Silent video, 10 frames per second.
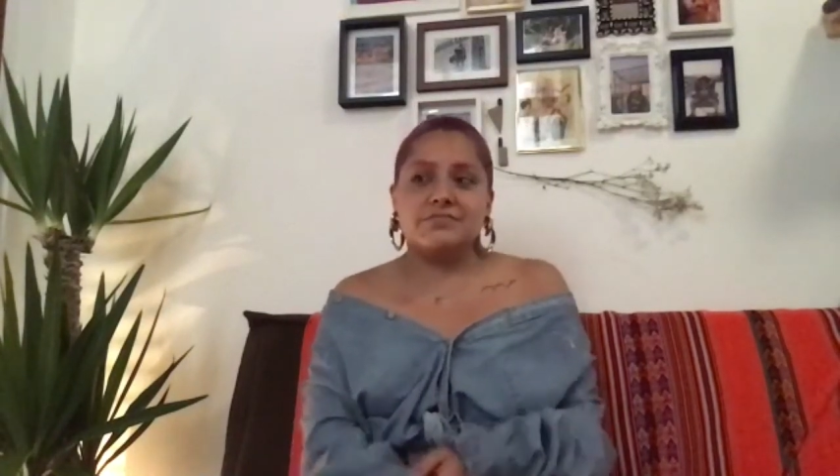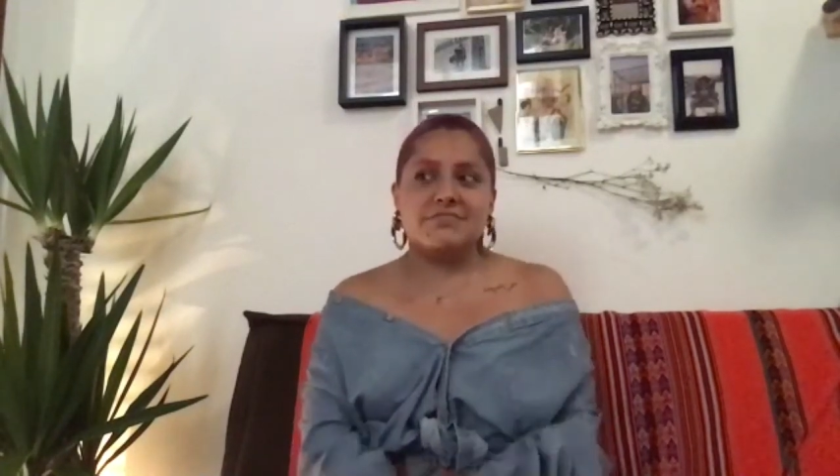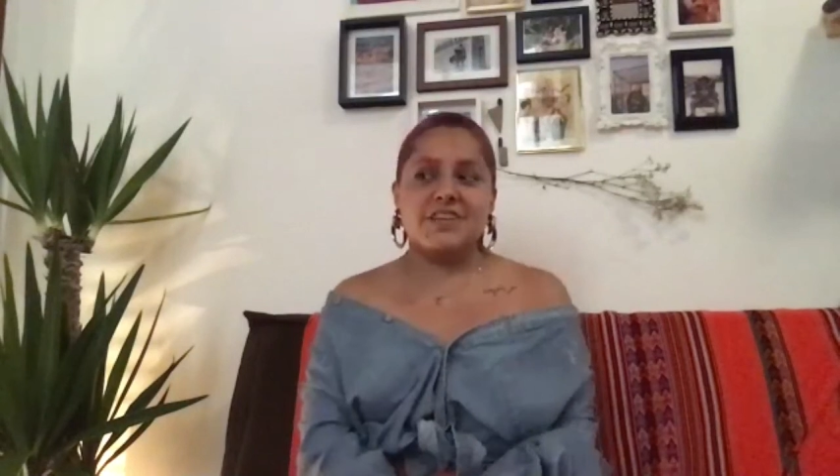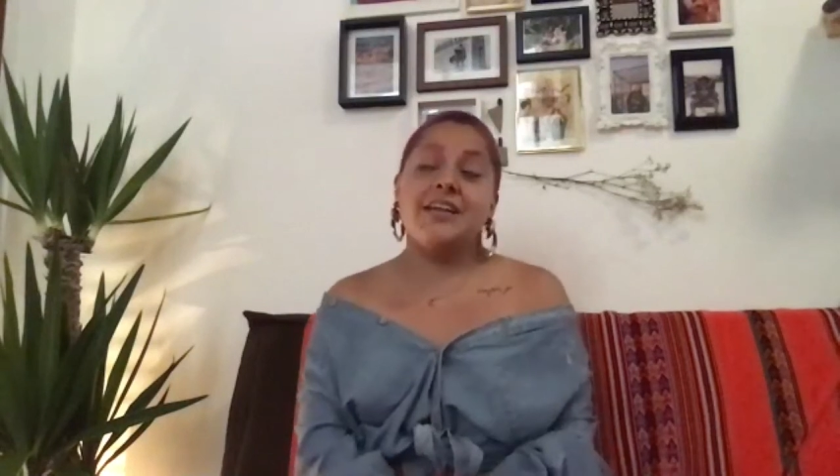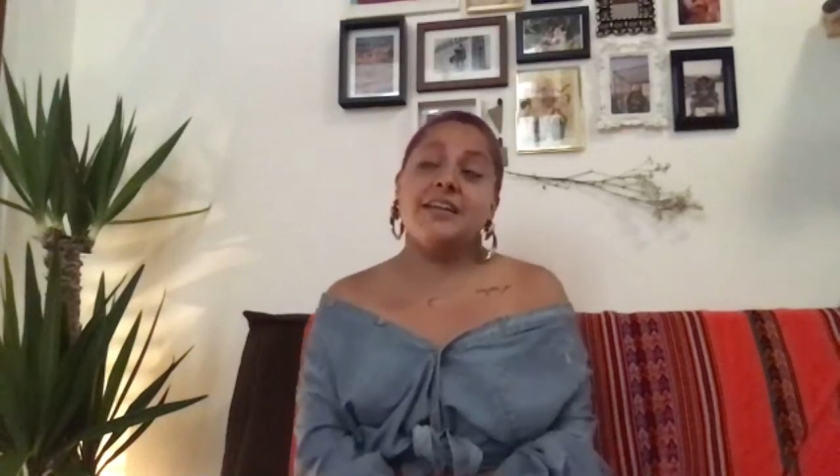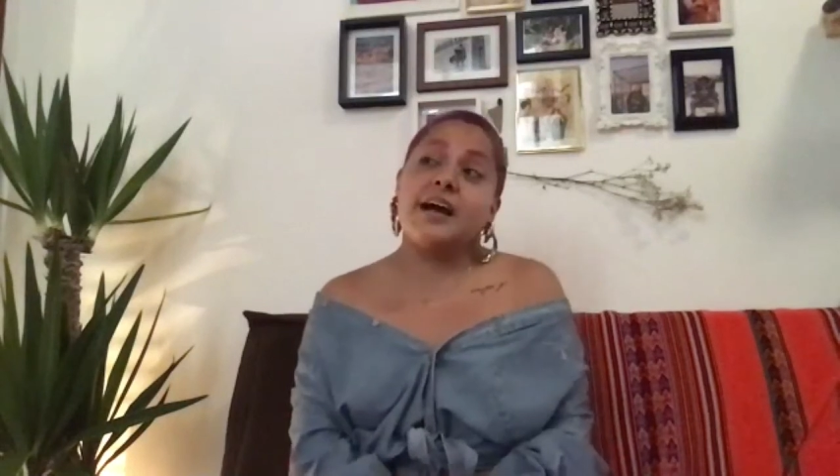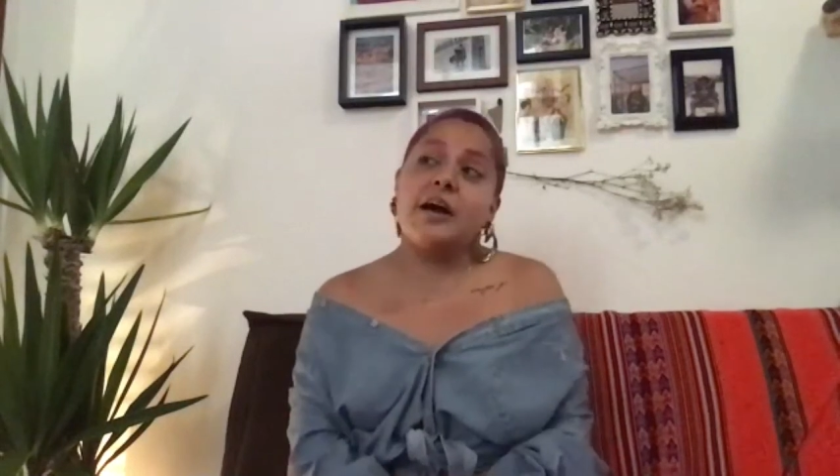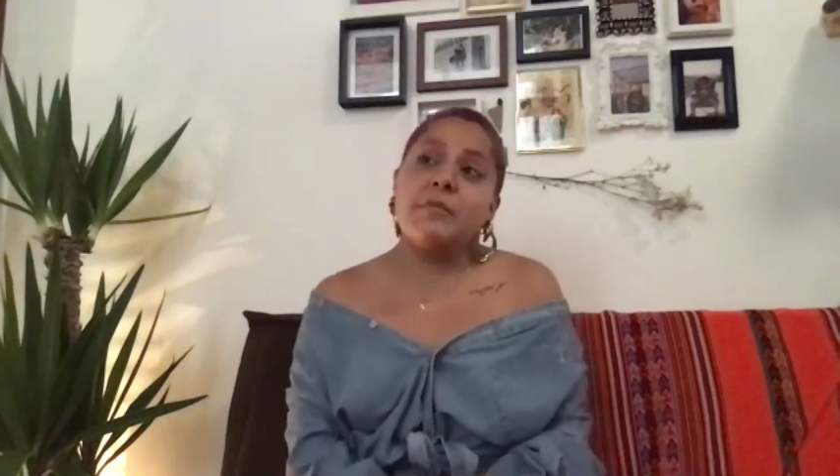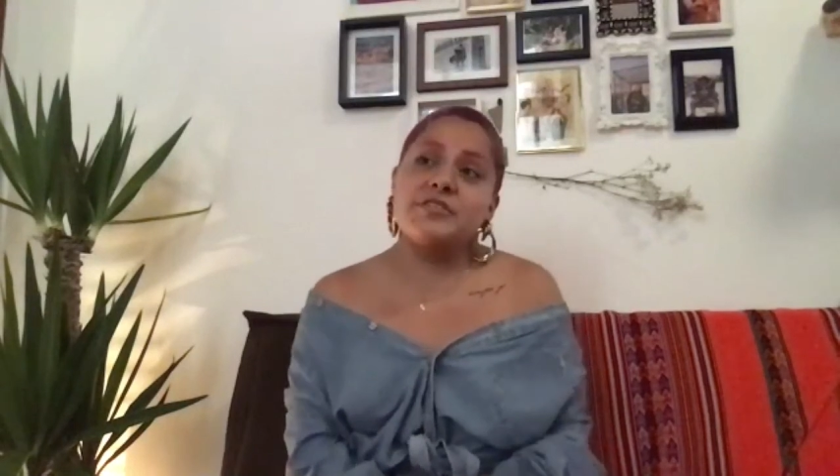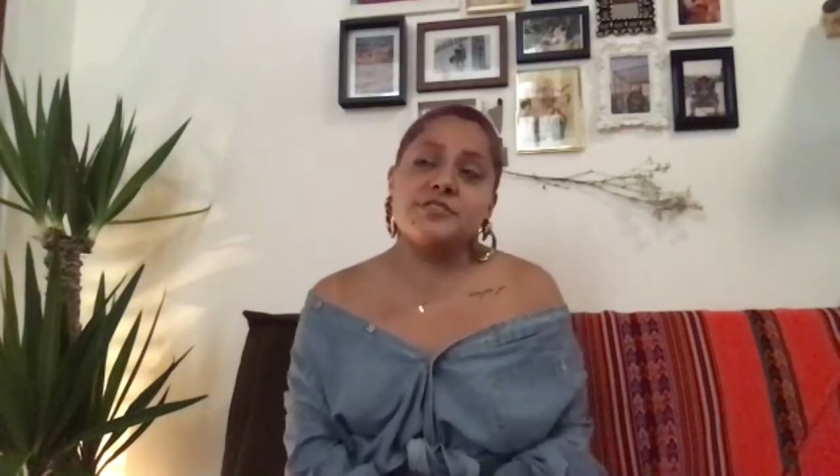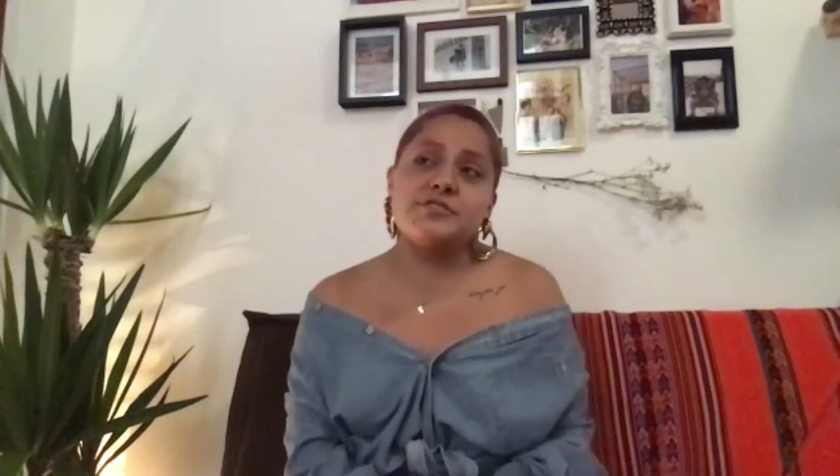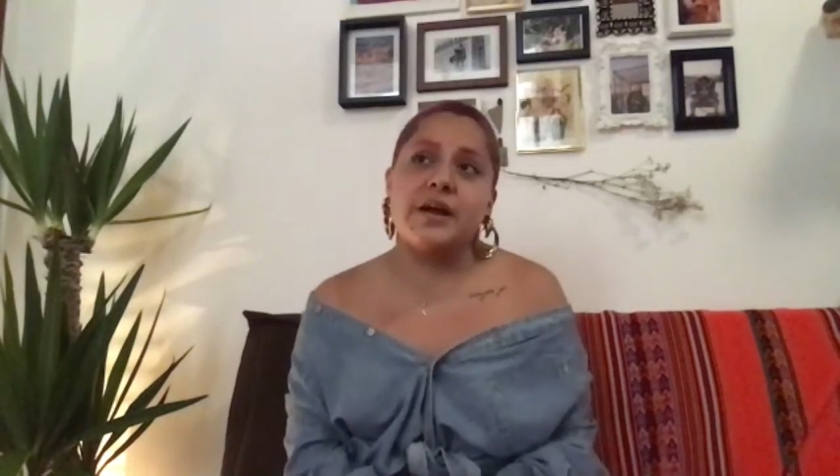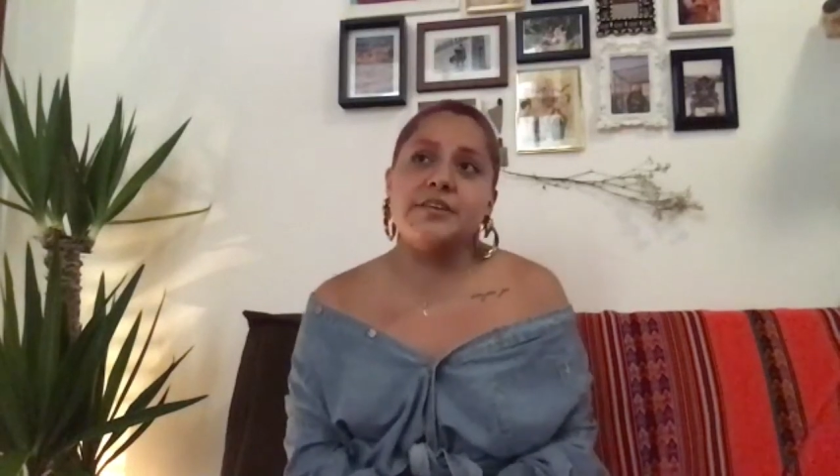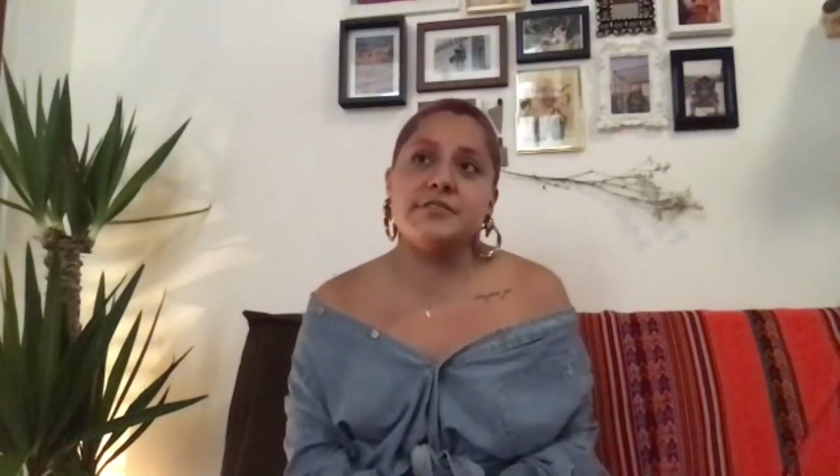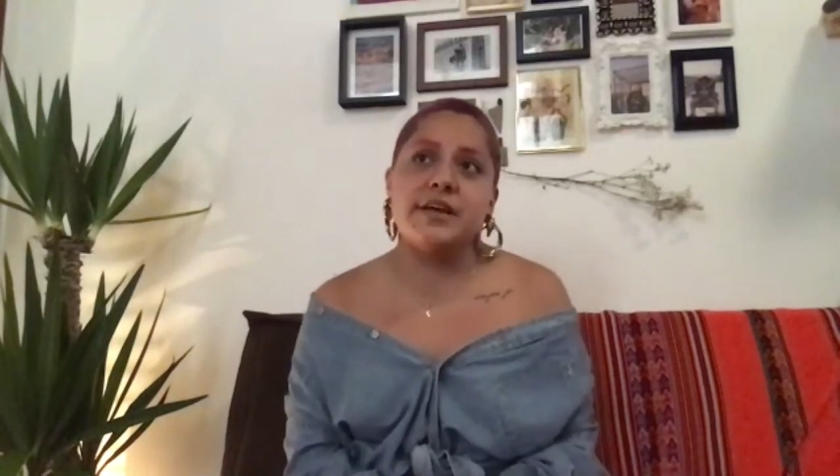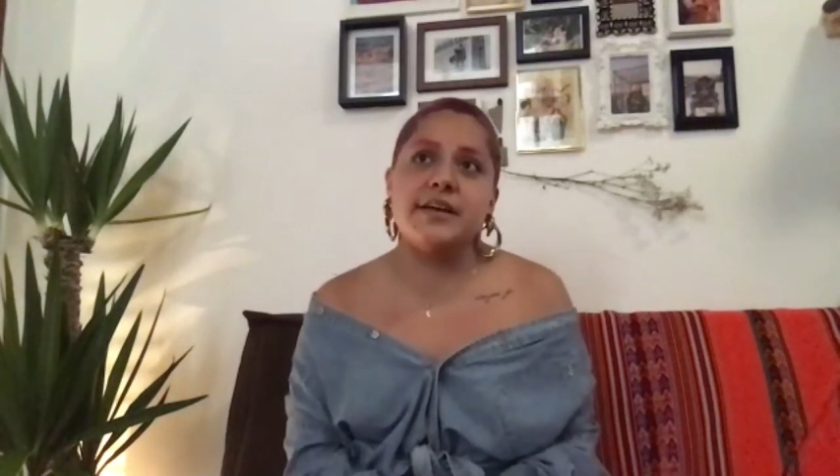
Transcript: yeah, like how much extraction I had